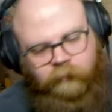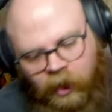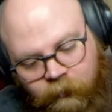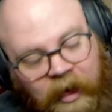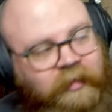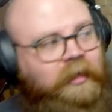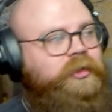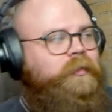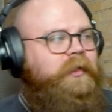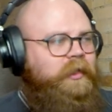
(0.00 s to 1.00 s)
Um, I think
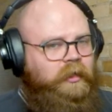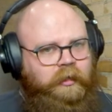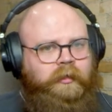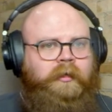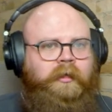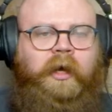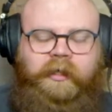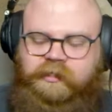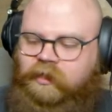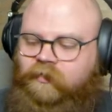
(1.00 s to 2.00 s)
it's really good.
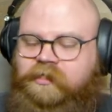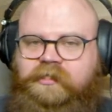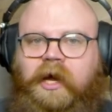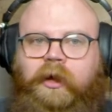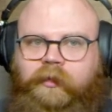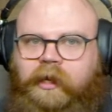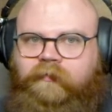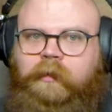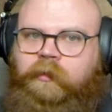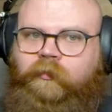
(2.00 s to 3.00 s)
It's a different style than I've
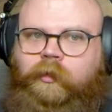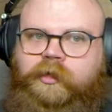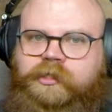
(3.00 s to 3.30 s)
done before,